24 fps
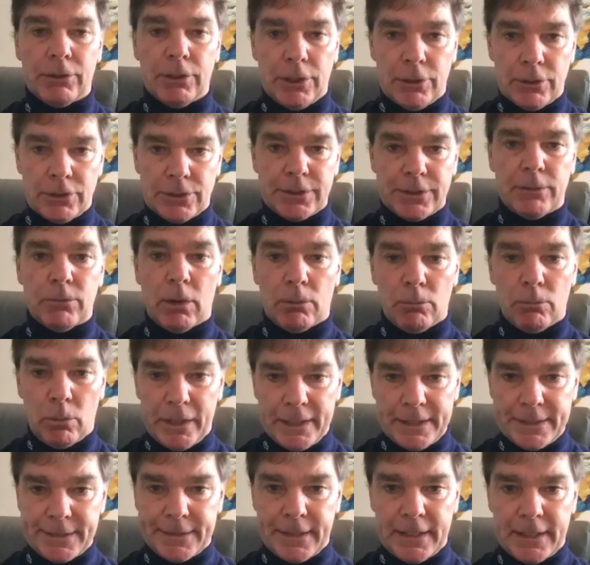you see what
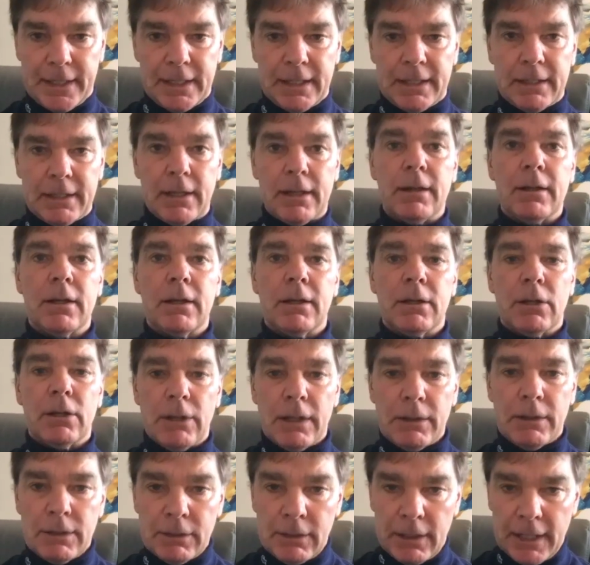we see
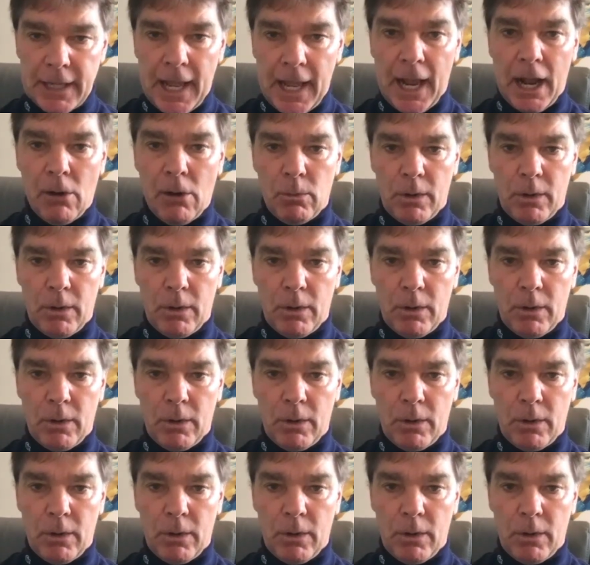now.